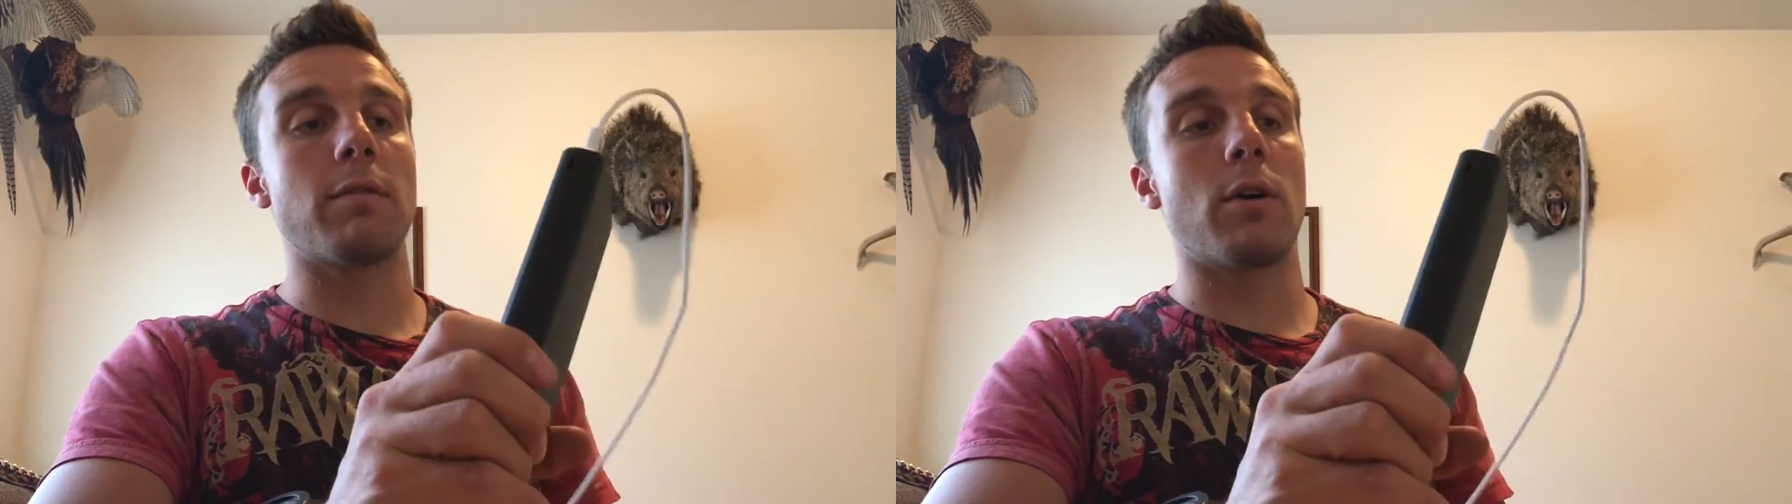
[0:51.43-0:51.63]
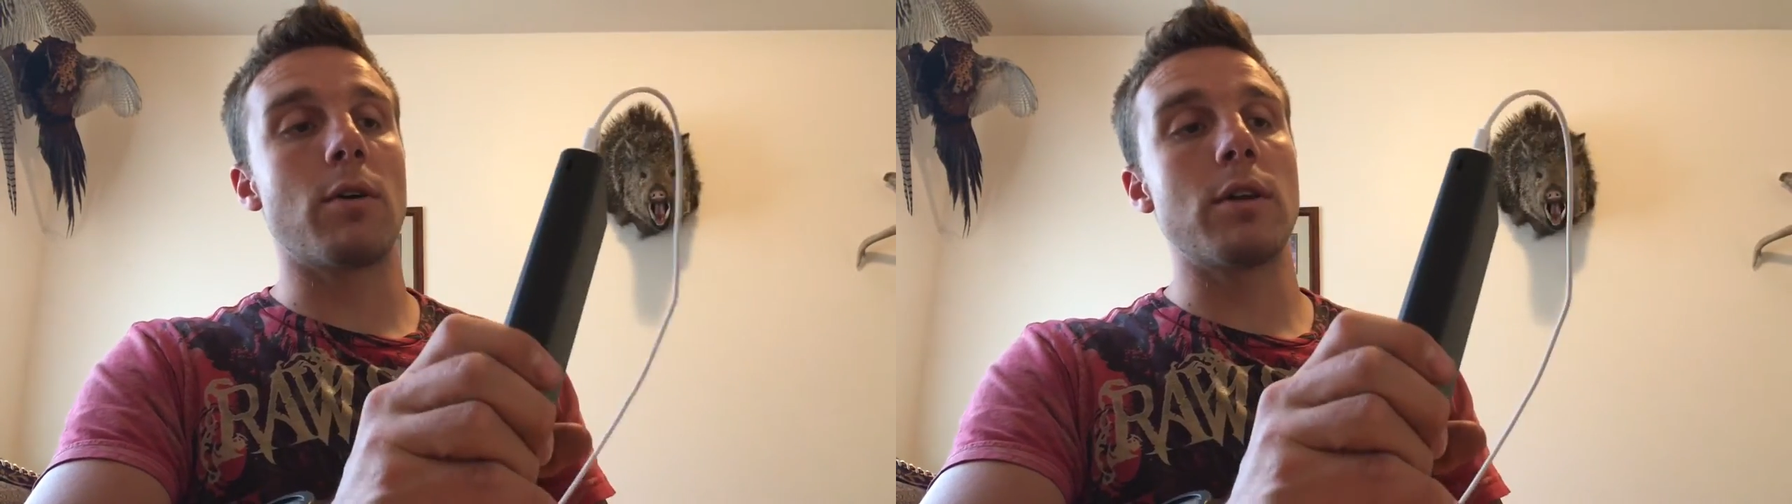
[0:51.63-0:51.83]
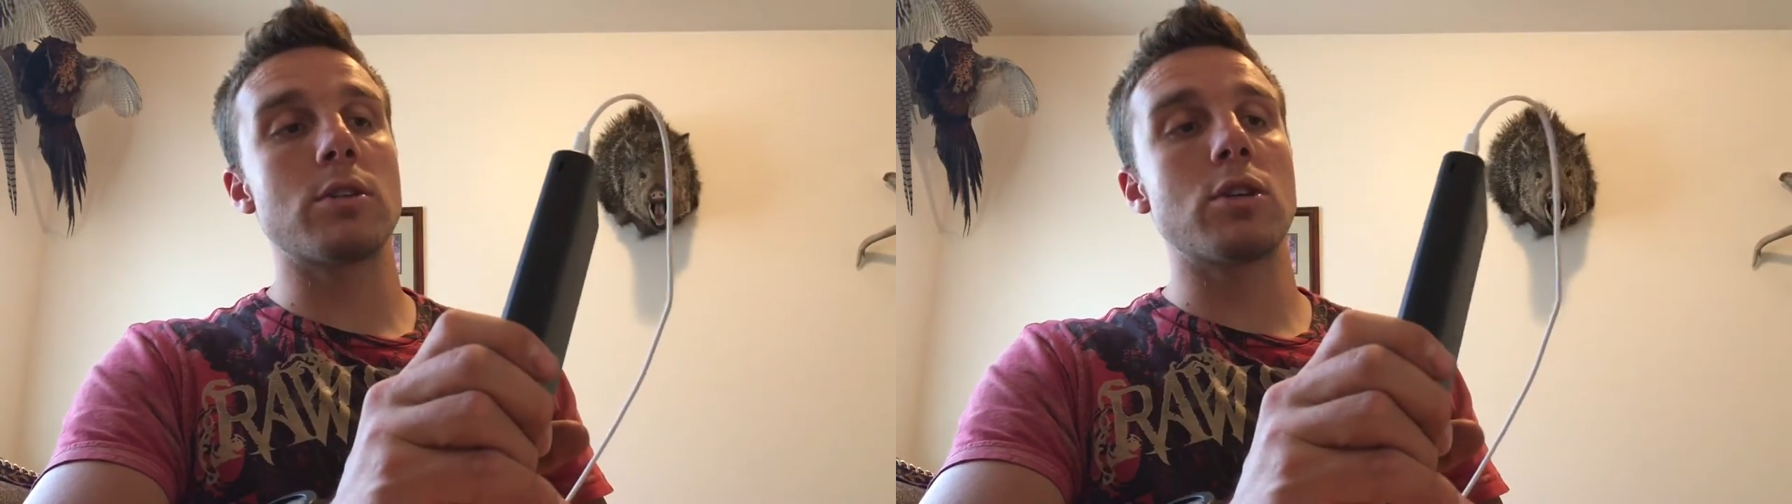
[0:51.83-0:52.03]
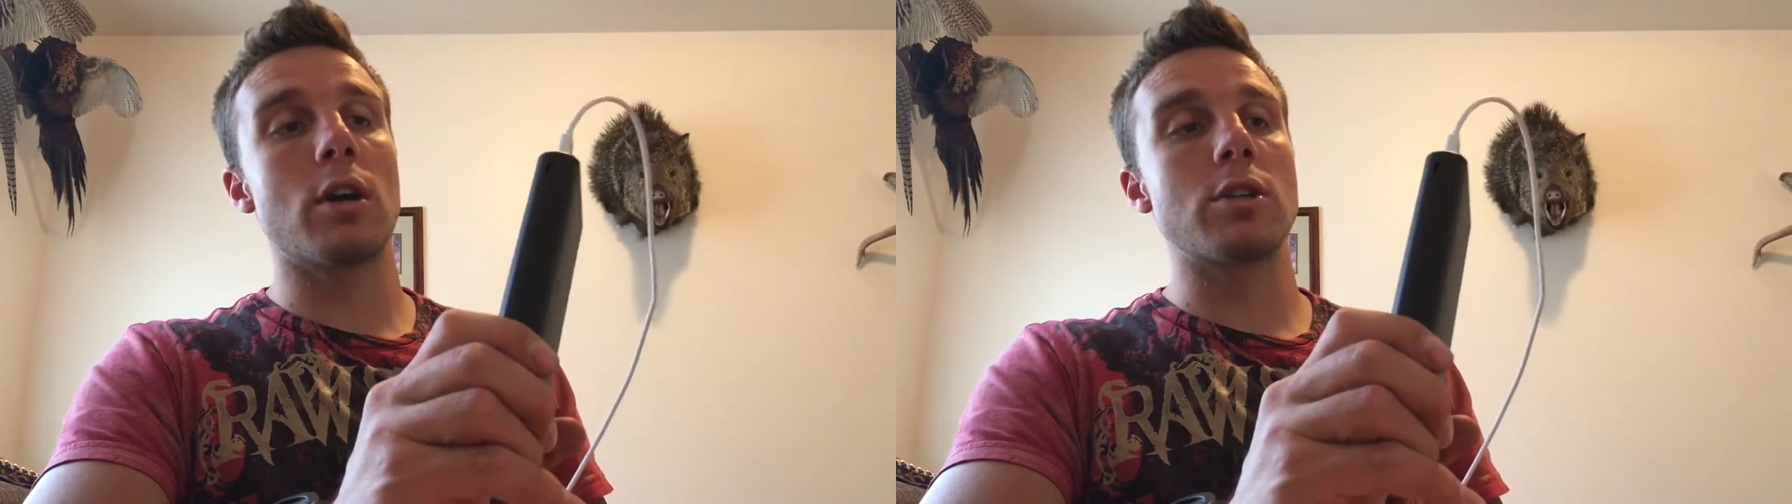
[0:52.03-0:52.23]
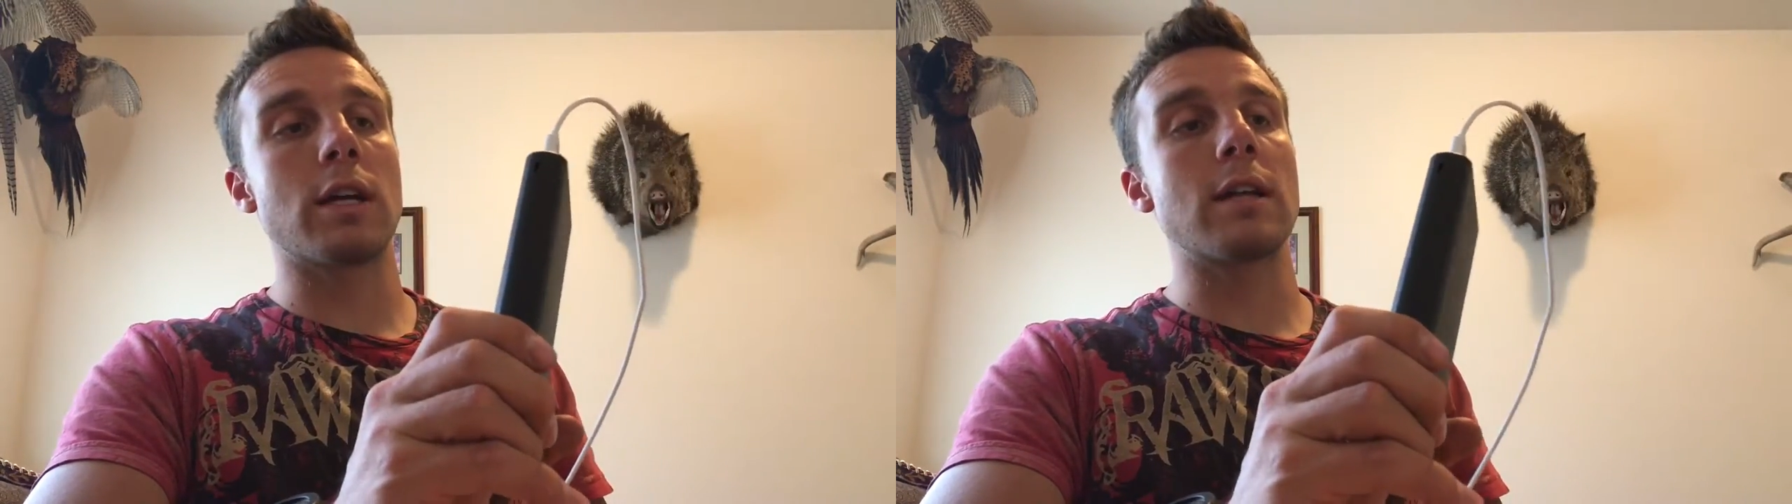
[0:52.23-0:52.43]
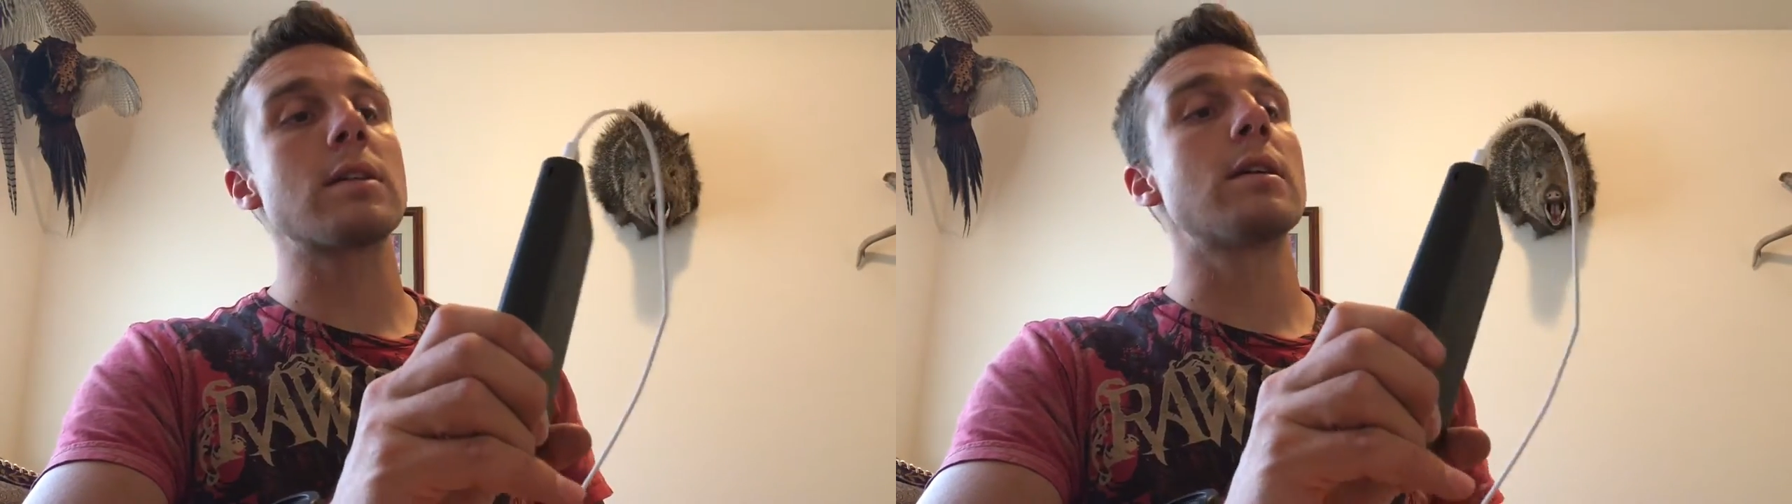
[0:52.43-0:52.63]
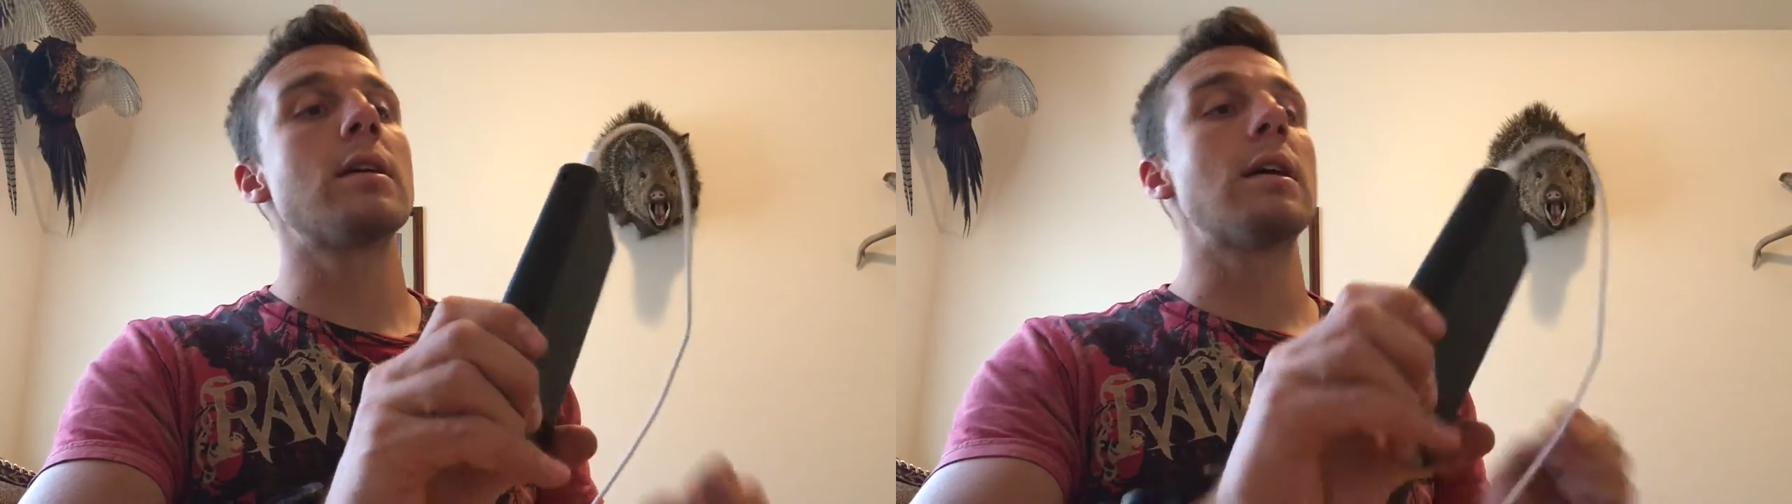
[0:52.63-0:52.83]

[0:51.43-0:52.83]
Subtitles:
phone and it's charging it.